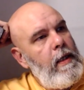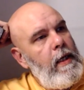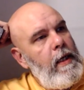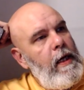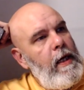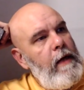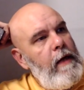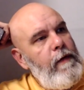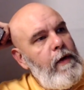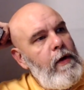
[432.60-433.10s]

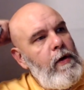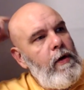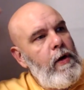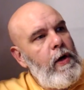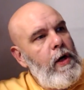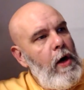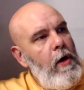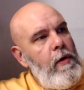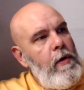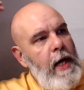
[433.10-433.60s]
if you could
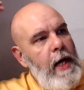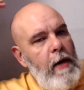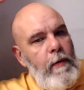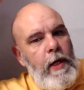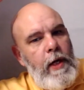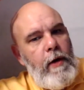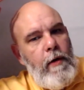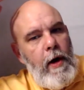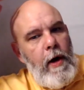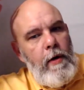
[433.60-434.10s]
go there with
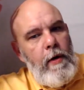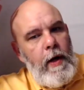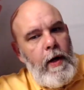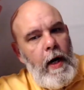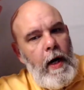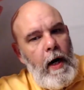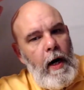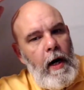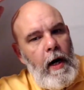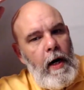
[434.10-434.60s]
your own
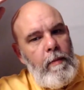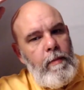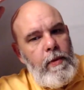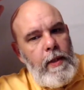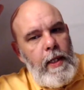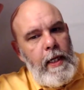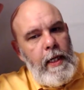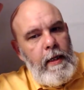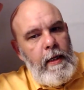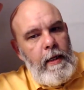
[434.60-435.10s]
car, but
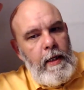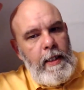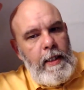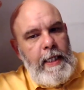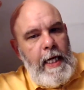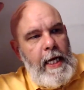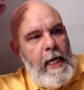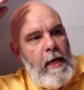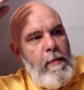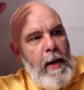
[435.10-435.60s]
then you
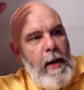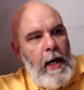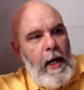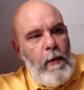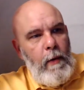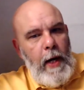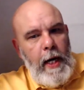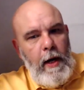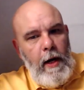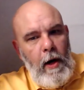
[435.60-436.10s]
take your pal who
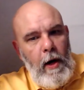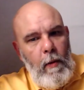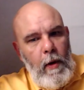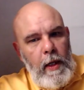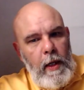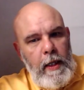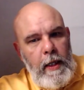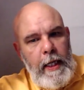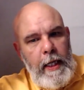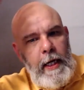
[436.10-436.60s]
ain't got one
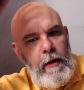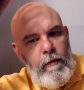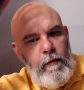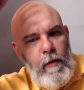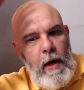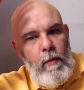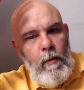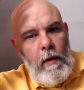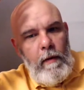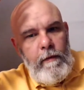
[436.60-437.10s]
and he can
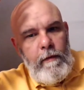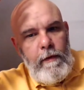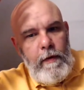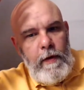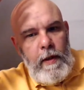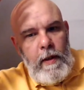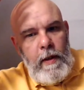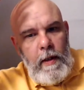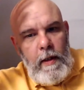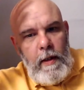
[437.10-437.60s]
rent one
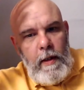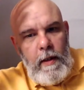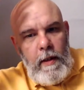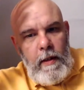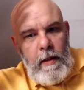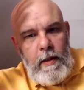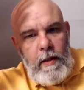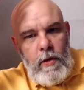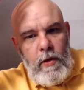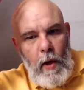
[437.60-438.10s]
for
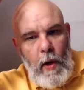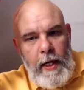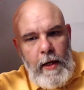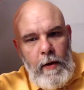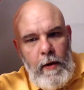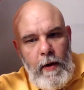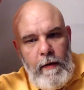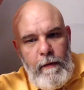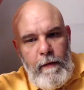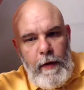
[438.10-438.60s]
20
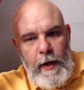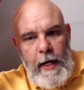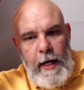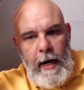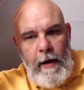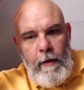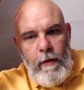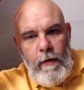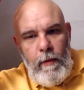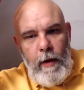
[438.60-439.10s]
quid for an
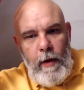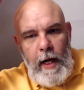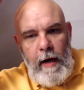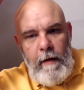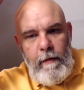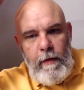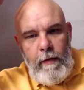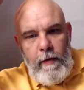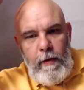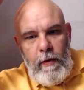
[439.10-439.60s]
hour or
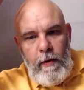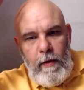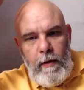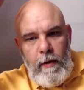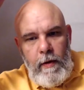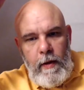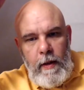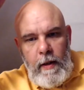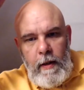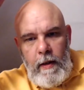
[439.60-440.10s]

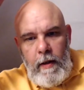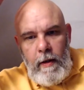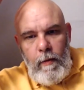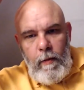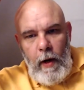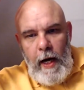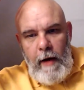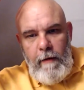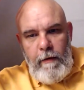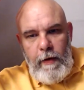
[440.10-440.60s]

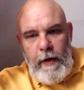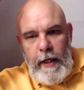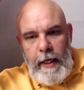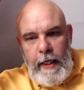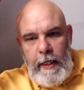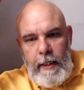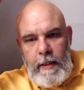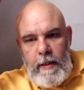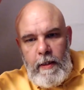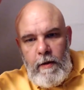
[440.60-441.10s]
whatever it
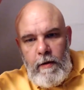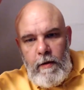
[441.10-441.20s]
is,